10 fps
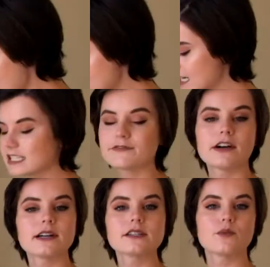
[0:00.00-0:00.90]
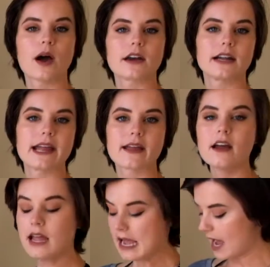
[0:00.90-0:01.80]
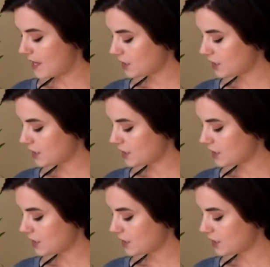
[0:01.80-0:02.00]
And then as far as watering, I